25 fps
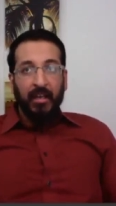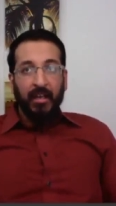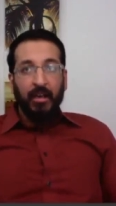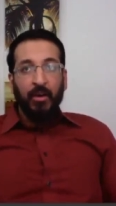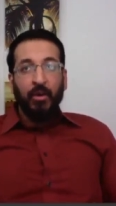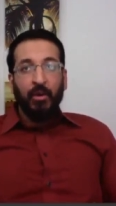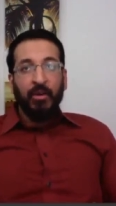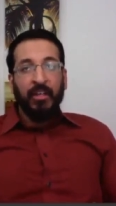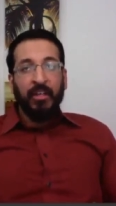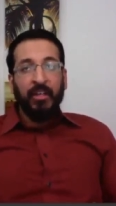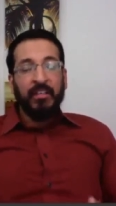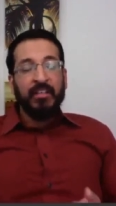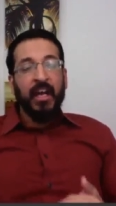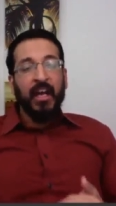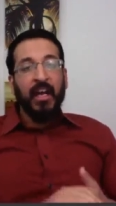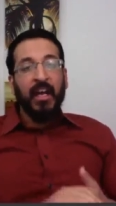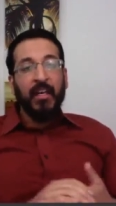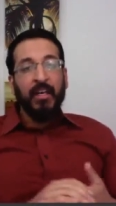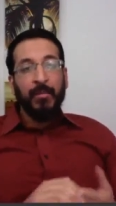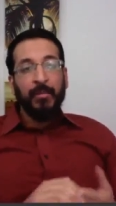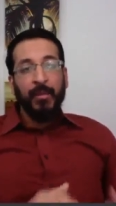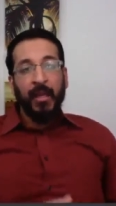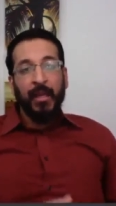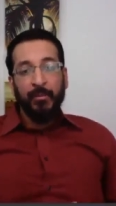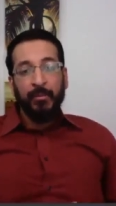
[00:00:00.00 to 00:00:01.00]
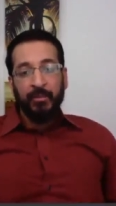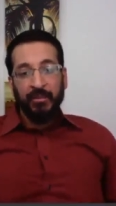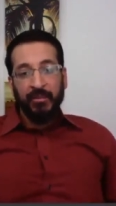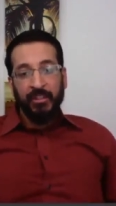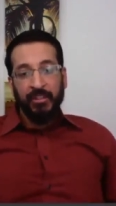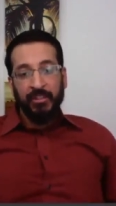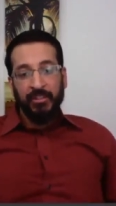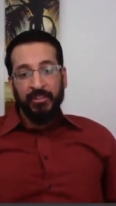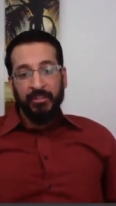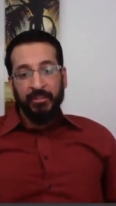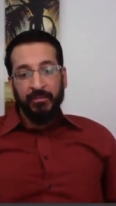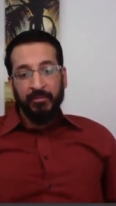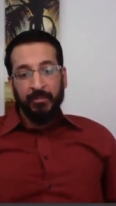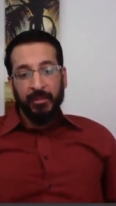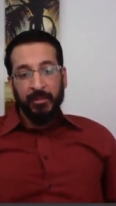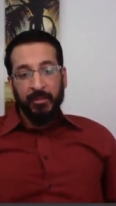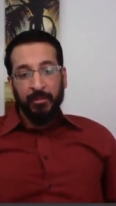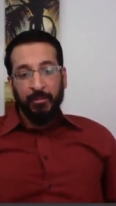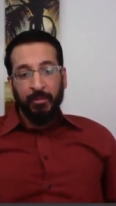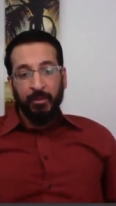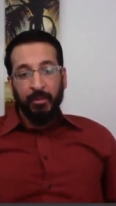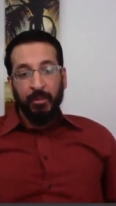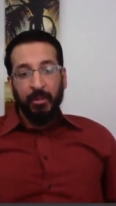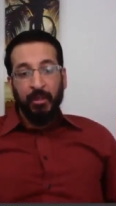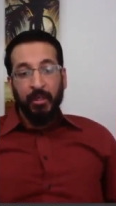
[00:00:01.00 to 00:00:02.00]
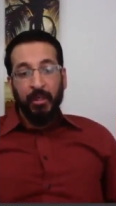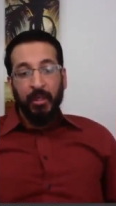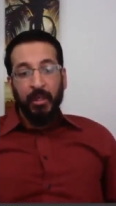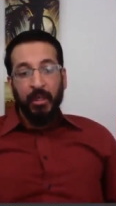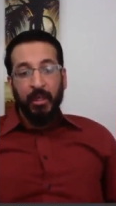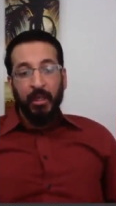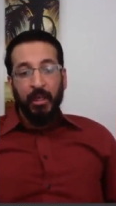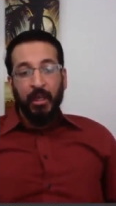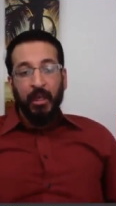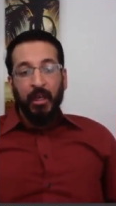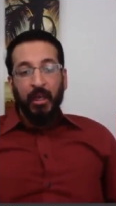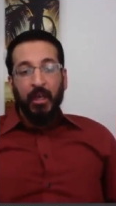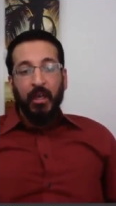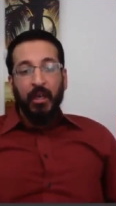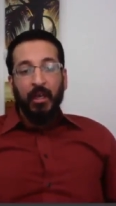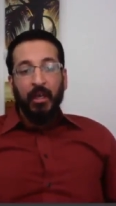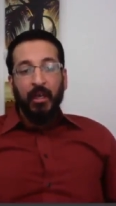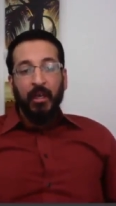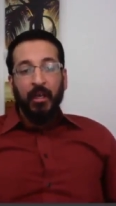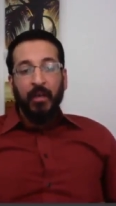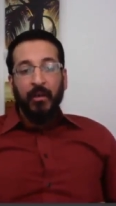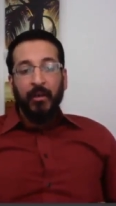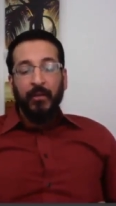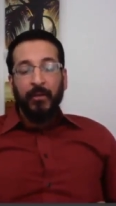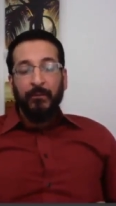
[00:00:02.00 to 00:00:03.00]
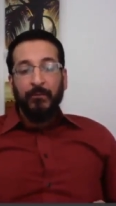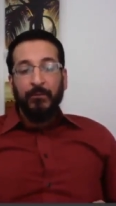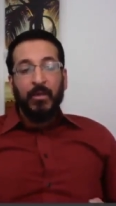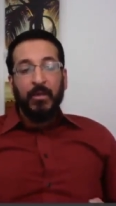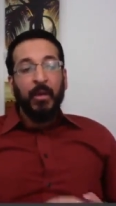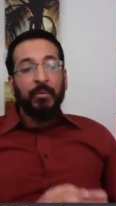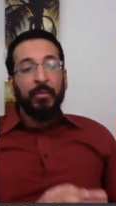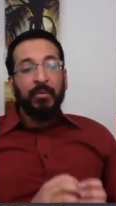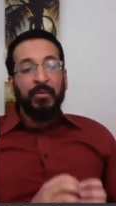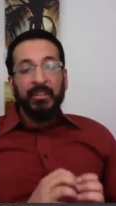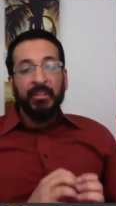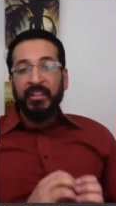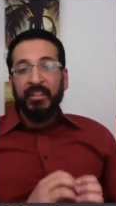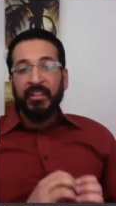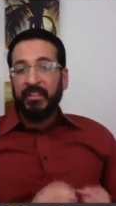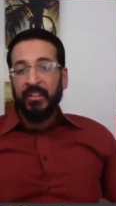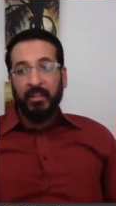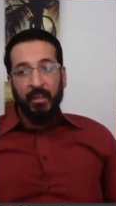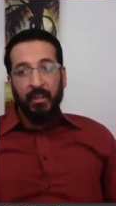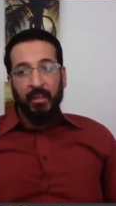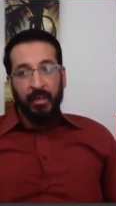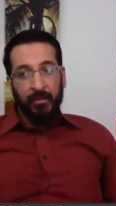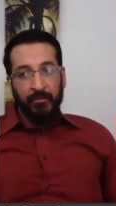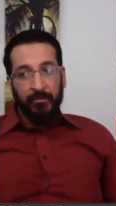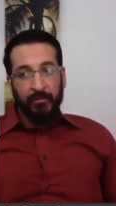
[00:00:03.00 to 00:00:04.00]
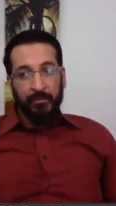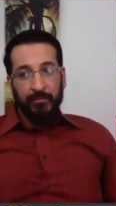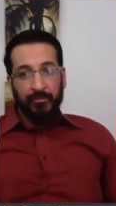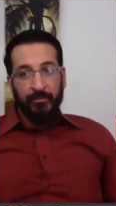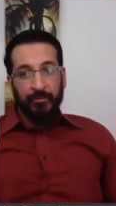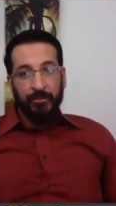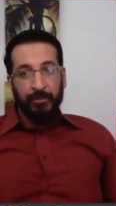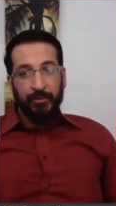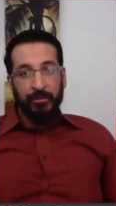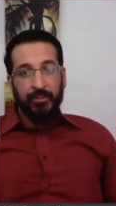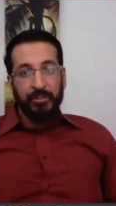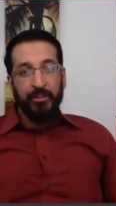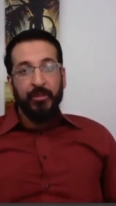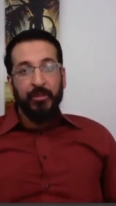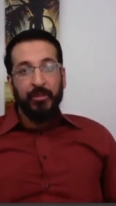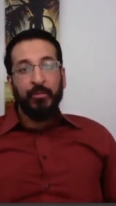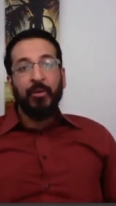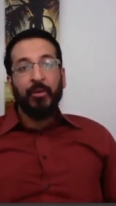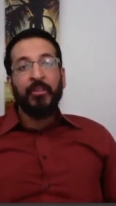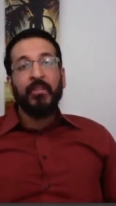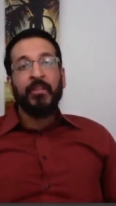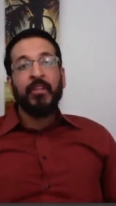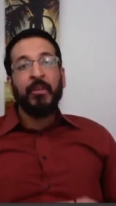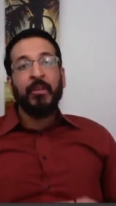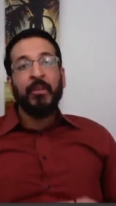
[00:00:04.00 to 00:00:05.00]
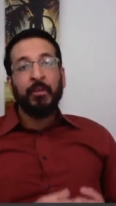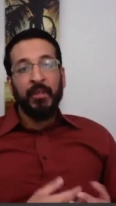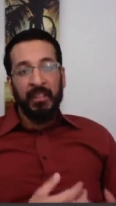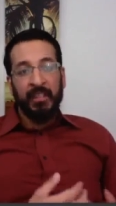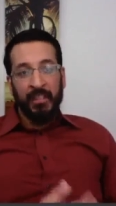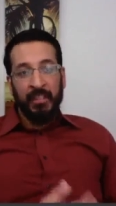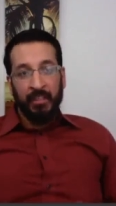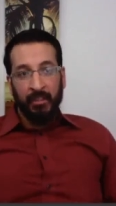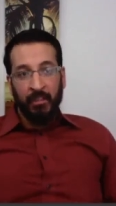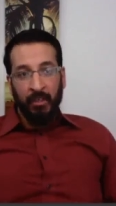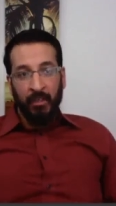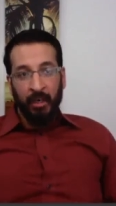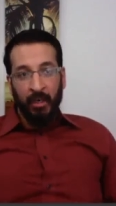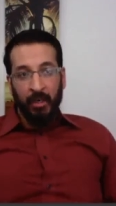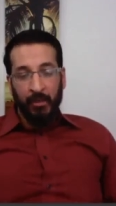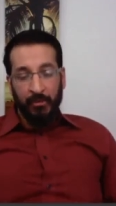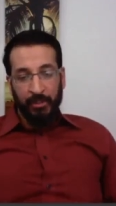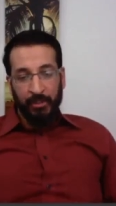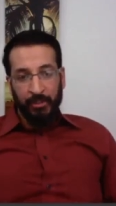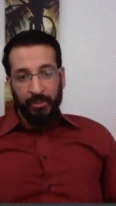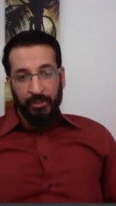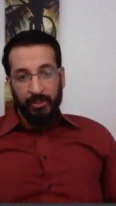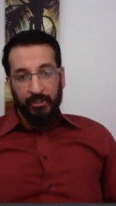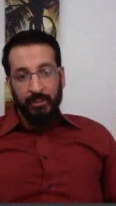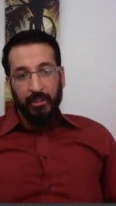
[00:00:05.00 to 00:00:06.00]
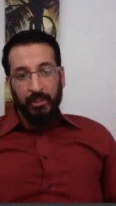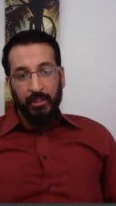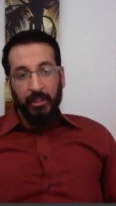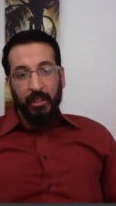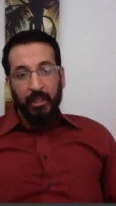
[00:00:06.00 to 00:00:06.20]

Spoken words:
entire population of people completely cut off from food to the point that they were eating garbage.